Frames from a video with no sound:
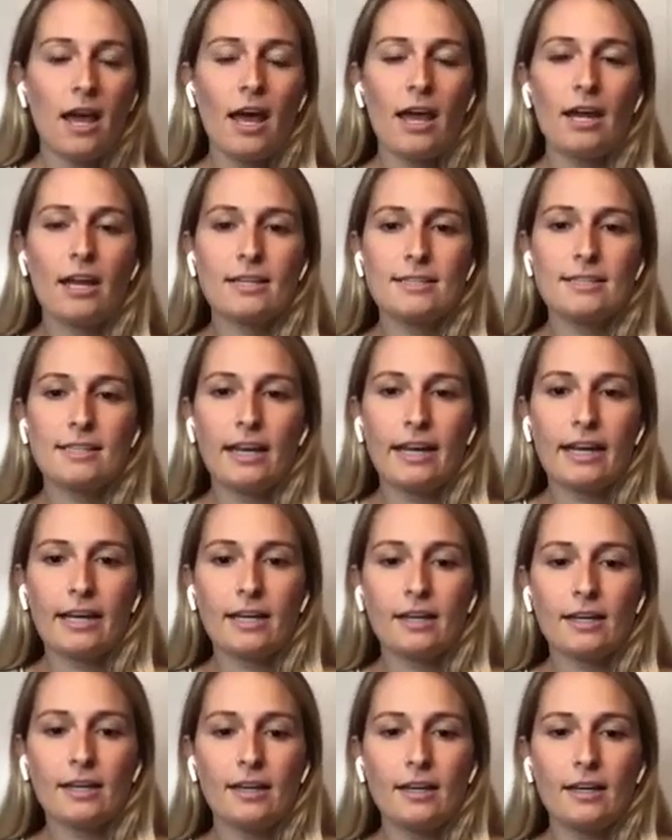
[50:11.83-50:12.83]
And it's
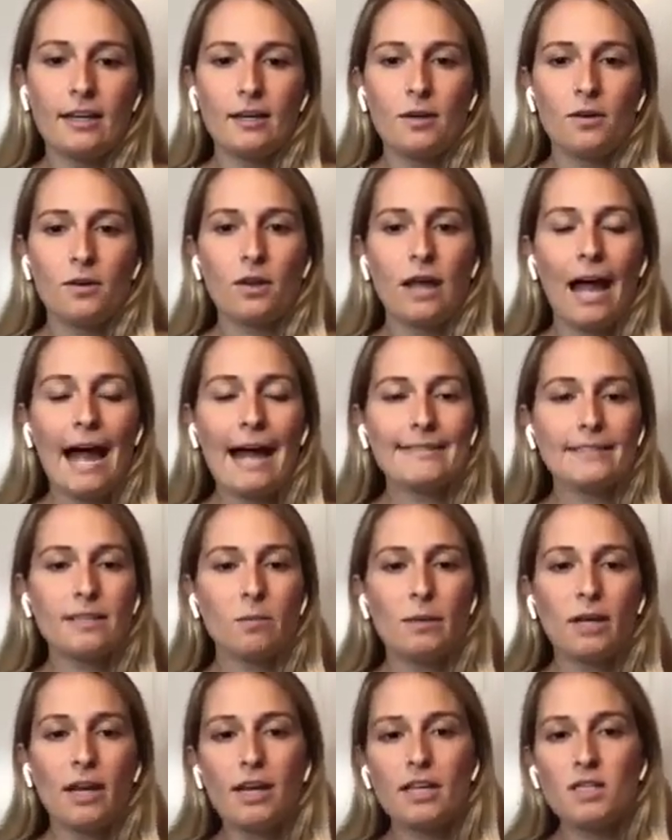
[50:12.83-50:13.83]
like, as
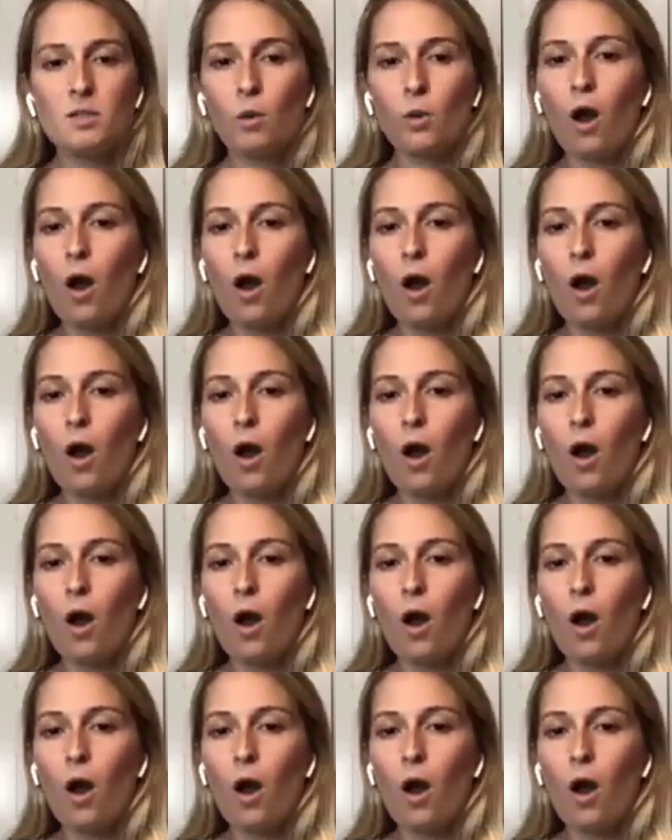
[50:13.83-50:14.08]
comedians,